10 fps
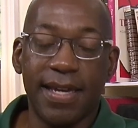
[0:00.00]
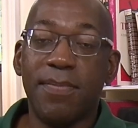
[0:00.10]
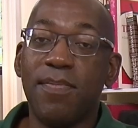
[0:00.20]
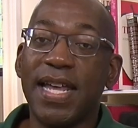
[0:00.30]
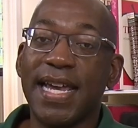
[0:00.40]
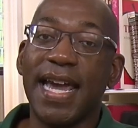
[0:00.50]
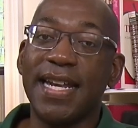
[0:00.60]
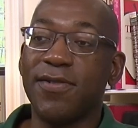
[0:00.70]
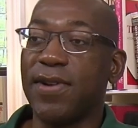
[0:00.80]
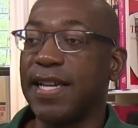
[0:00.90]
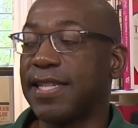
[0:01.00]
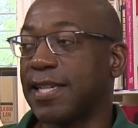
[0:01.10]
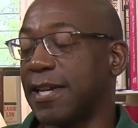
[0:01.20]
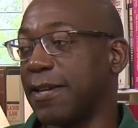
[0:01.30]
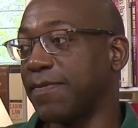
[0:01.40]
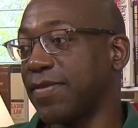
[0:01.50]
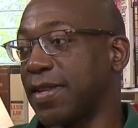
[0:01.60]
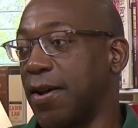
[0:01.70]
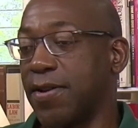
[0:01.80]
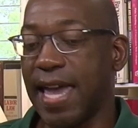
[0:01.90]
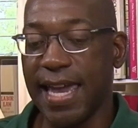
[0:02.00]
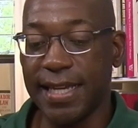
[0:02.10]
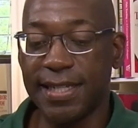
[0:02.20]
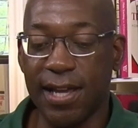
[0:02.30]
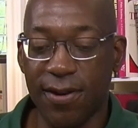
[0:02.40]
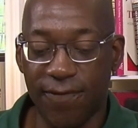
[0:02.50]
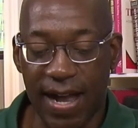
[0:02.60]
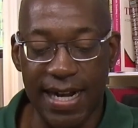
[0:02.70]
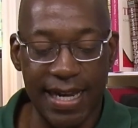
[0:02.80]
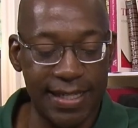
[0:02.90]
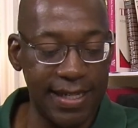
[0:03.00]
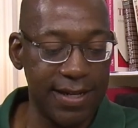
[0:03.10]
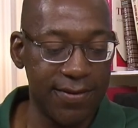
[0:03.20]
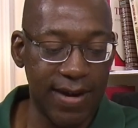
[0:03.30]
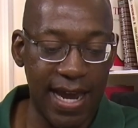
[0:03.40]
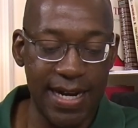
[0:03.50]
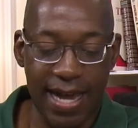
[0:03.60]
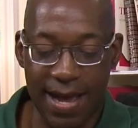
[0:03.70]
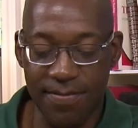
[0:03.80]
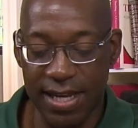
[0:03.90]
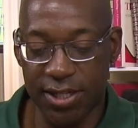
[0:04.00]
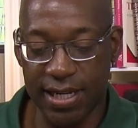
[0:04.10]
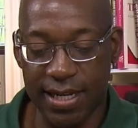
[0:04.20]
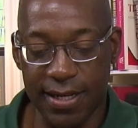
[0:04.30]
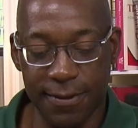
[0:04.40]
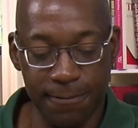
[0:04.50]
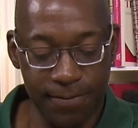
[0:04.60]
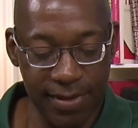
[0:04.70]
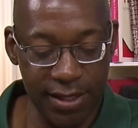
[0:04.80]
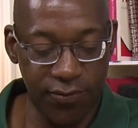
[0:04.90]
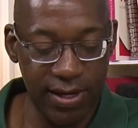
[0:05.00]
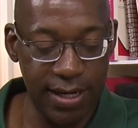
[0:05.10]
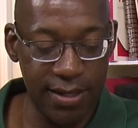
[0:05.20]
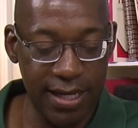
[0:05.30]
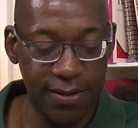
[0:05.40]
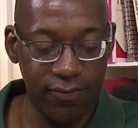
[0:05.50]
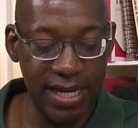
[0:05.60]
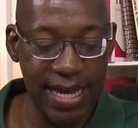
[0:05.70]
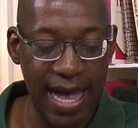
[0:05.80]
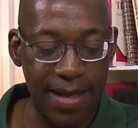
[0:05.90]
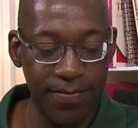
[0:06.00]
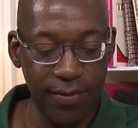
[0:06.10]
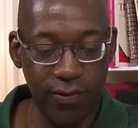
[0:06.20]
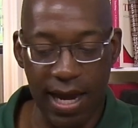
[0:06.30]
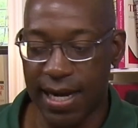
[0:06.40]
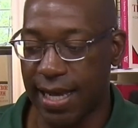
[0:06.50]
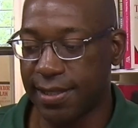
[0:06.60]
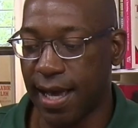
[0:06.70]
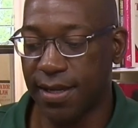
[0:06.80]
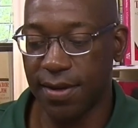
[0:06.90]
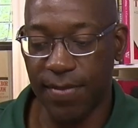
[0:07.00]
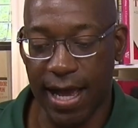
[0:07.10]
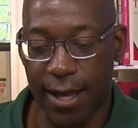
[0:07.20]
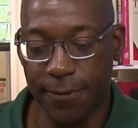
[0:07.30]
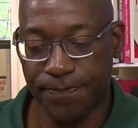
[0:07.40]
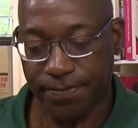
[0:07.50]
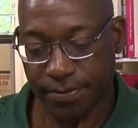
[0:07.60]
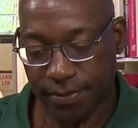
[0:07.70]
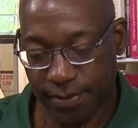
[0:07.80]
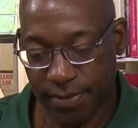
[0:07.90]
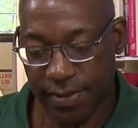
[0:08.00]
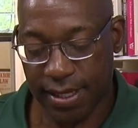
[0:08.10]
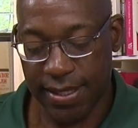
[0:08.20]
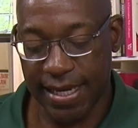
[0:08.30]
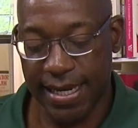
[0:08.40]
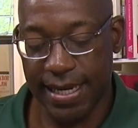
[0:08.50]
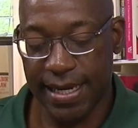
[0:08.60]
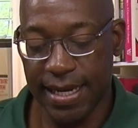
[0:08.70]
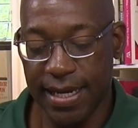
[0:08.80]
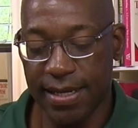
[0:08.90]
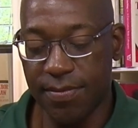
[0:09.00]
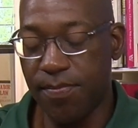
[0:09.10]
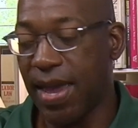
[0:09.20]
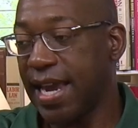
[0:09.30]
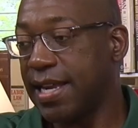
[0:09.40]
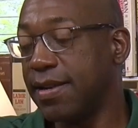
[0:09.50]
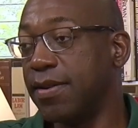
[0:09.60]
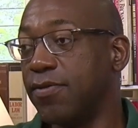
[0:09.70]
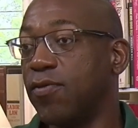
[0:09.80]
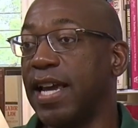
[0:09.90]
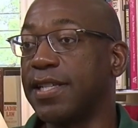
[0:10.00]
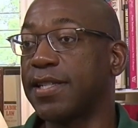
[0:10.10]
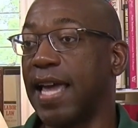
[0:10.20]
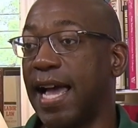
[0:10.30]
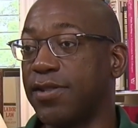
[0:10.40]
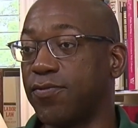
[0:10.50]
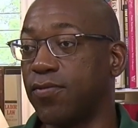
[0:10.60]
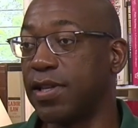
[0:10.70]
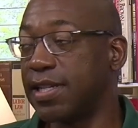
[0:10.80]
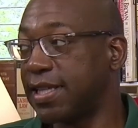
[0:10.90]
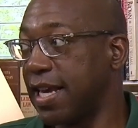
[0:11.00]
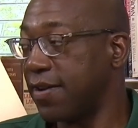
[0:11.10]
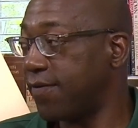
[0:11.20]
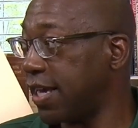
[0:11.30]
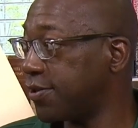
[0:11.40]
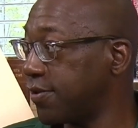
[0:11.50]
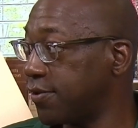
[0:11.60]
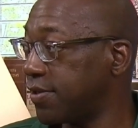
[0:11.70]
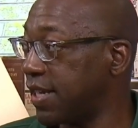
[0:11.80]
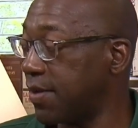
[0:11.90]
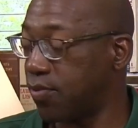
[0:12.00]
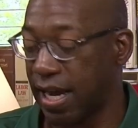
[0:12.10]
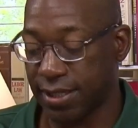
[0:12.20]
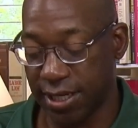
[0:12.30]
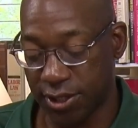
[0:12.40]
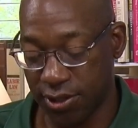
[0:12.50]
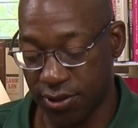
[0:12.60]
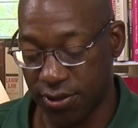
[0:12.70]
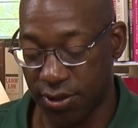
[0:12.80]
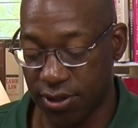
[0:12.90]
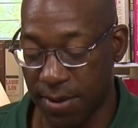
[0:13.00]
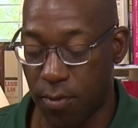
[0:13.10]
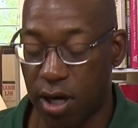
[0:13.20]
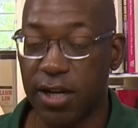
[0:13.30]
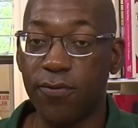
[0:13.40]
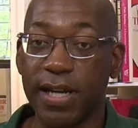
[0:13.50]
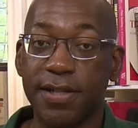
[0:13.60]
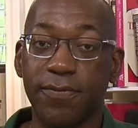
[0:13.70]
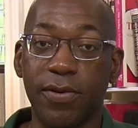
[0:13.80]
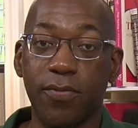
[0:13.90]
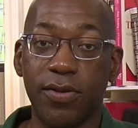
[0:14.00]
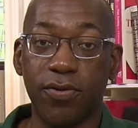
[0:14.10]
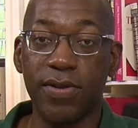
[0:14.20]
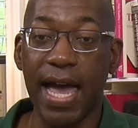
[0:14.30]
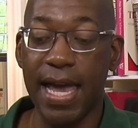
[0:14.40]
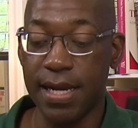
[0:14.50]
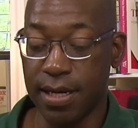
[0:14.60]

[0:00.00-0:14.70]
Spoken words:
mitigating risk. Okay, seller financing, right? I mentioned, let's recap, right? I talked about the main risk as real estate investors and practitioners. There's the market risk, we went through that.